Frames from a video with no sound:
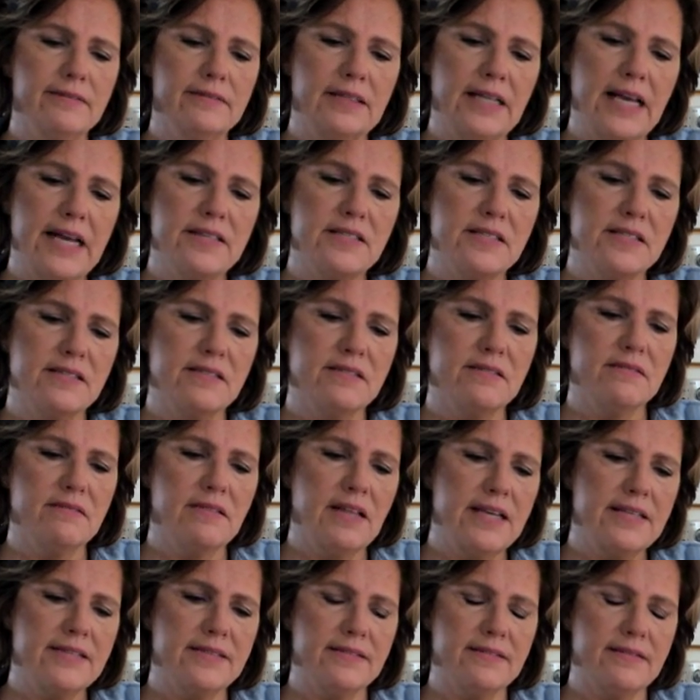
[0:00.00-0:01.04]

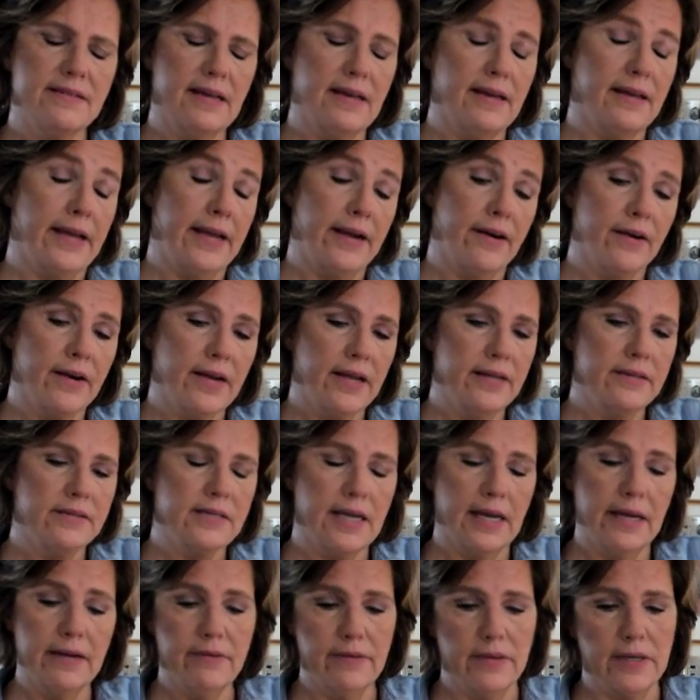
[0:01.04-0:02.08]
less arrogant.
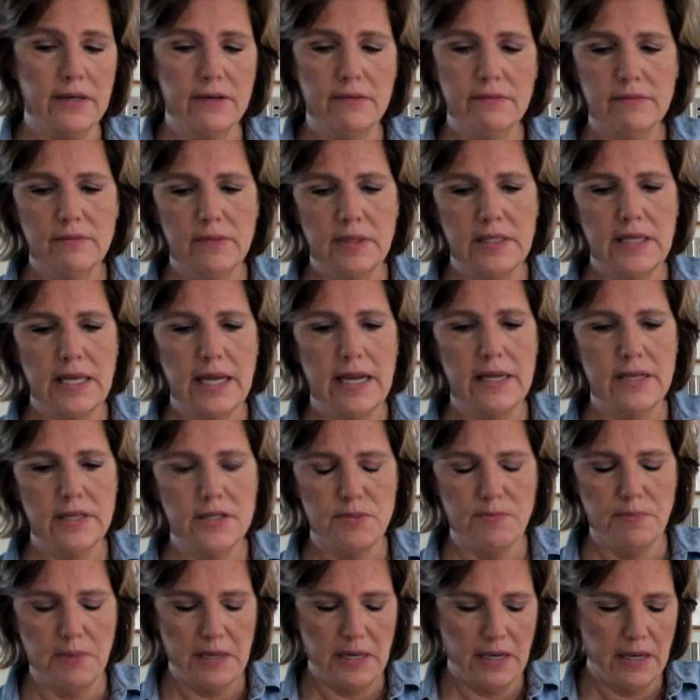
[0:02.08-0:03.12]
I don't know what that is,
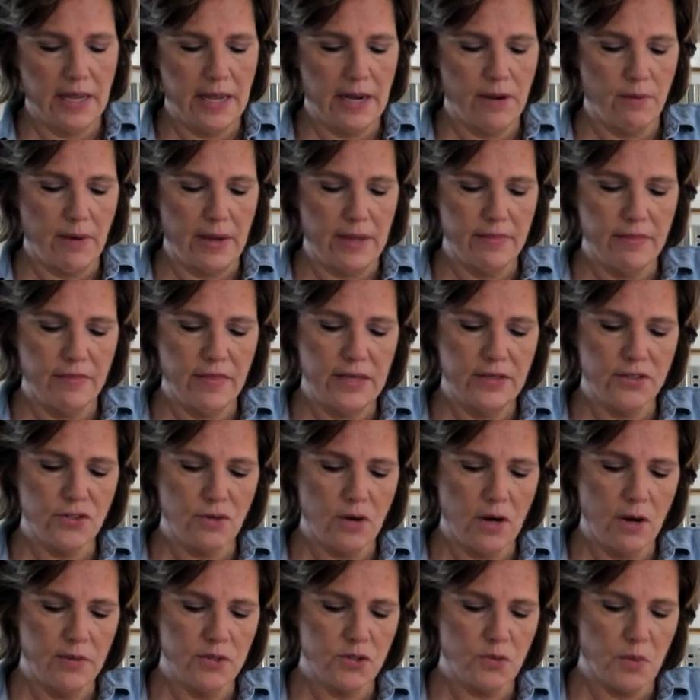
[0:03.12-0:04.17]
but anyway, things are
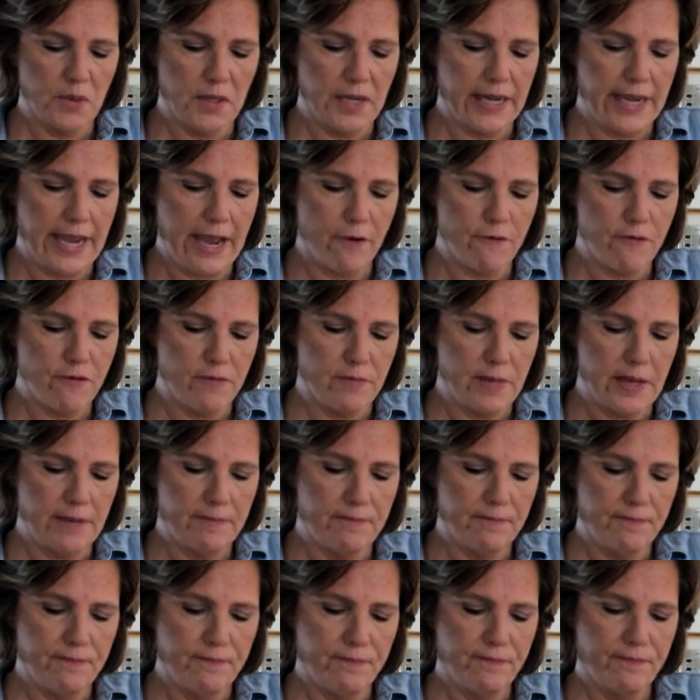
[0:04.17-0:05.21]
always working out for me.
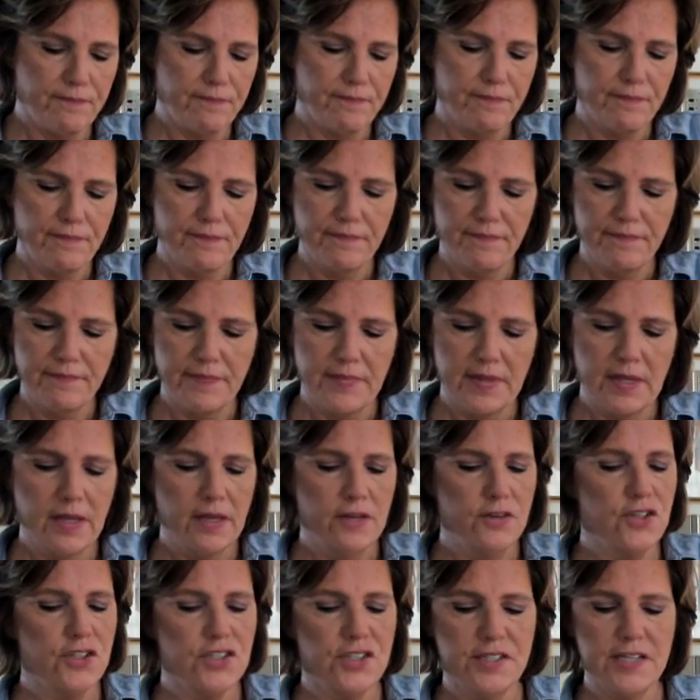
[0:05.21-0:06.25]

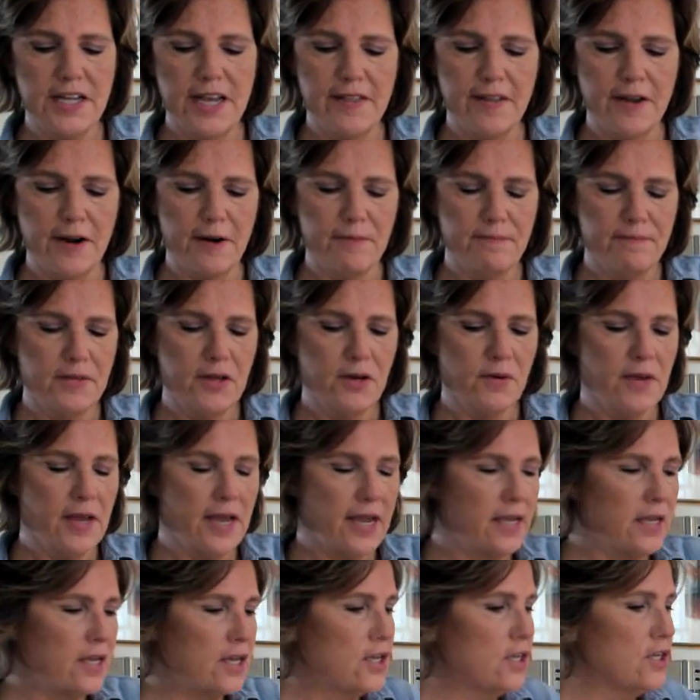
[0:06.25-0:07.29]
Just stay there.
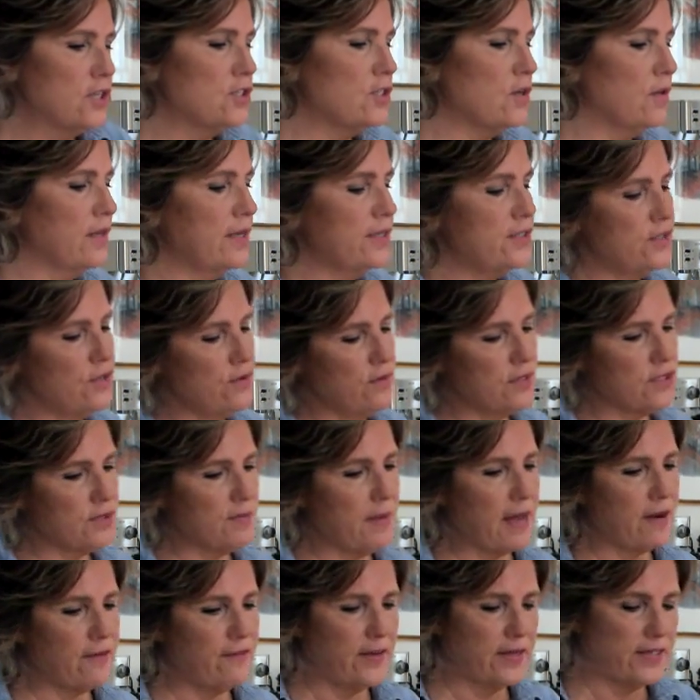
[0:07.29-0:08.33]
Okay. So let's do this
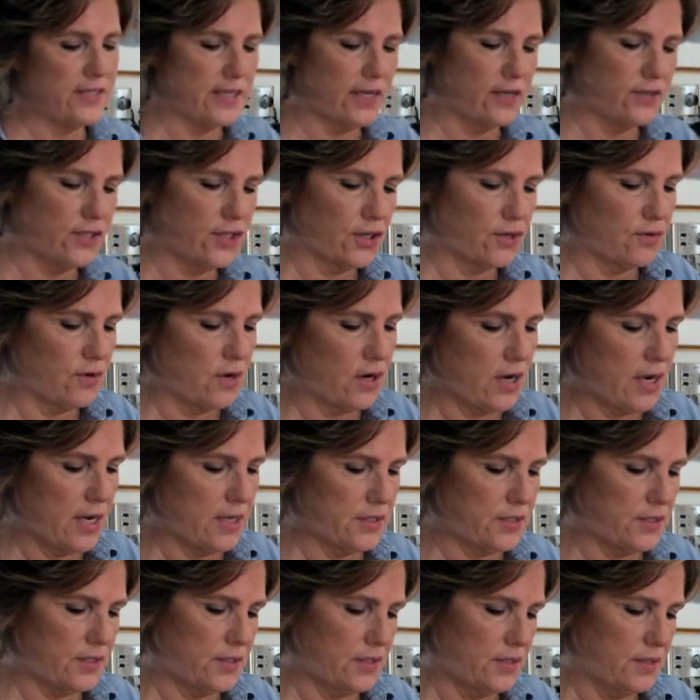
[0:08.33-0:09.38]
modified Celtic
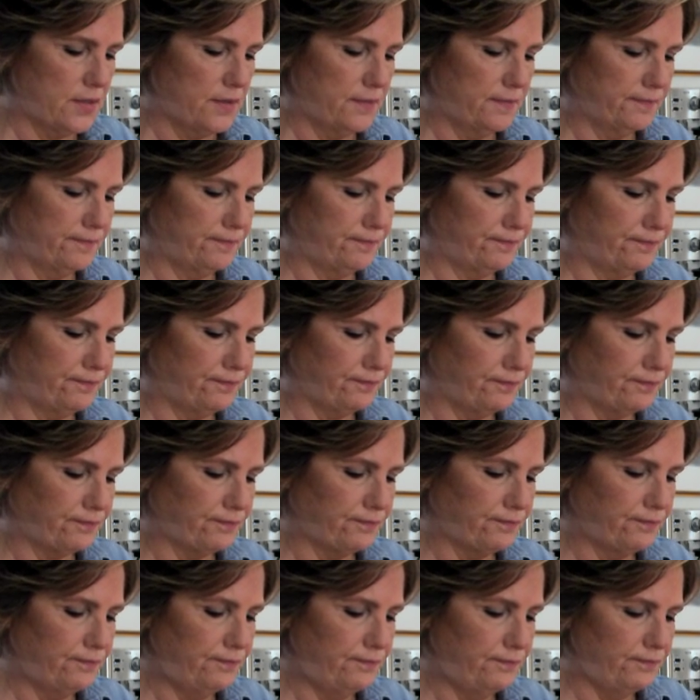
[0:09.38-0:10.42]
cross
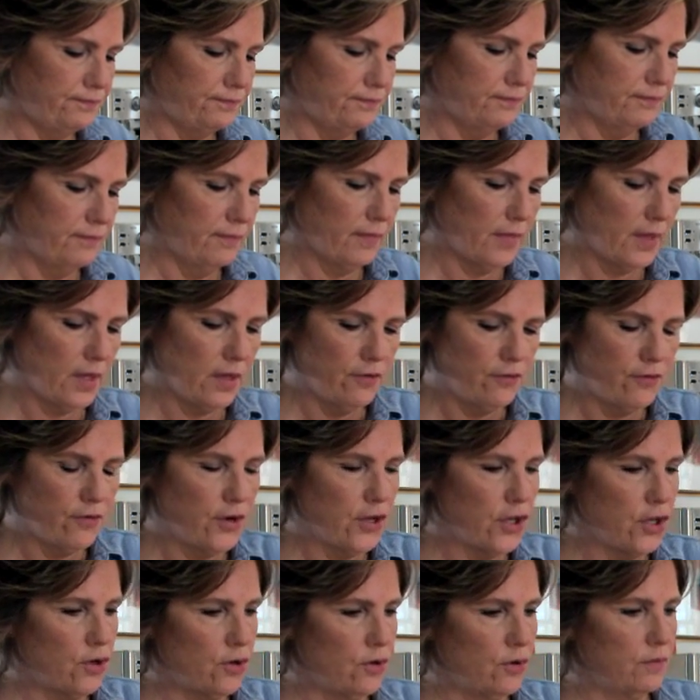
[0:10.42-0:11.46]
for
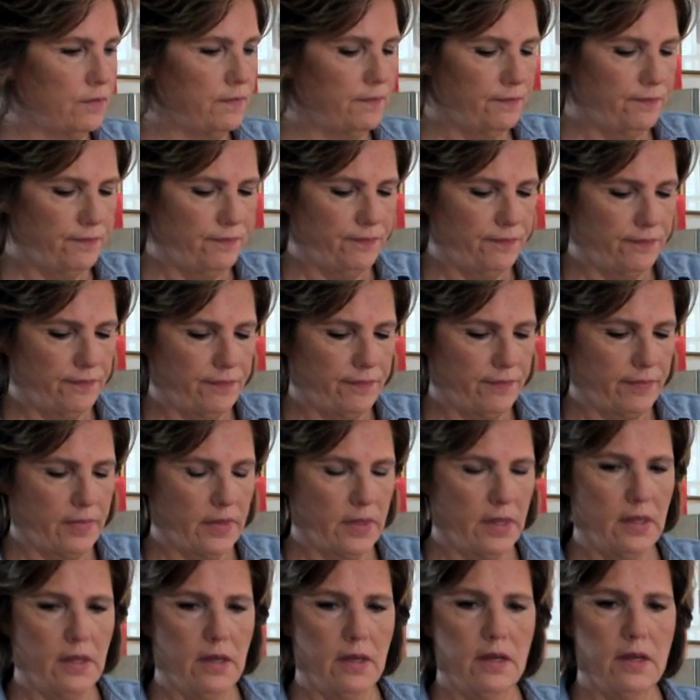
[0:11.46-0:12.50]
you.
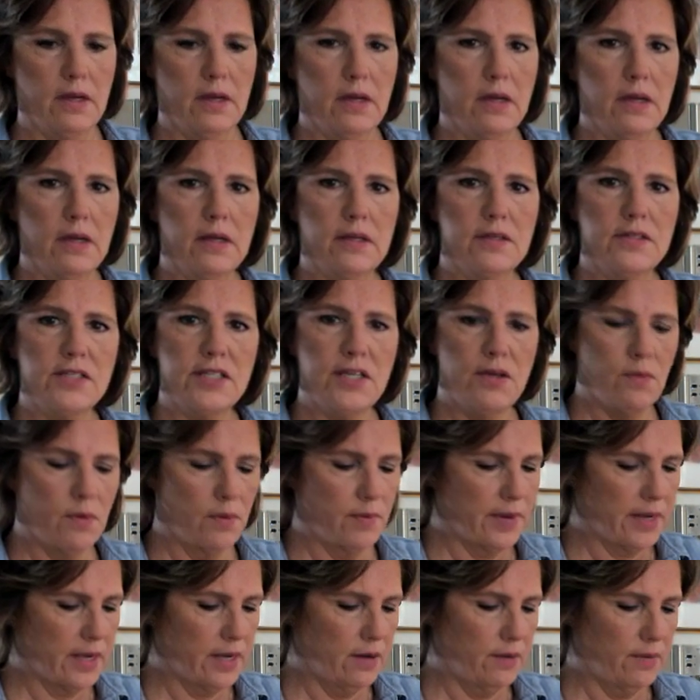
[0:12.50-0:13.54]
Let's see where
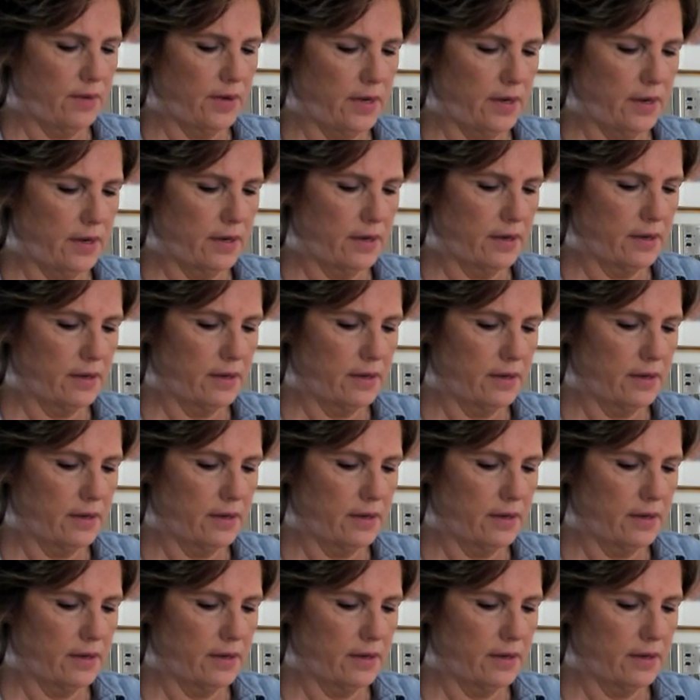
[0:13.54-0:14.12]
we go here.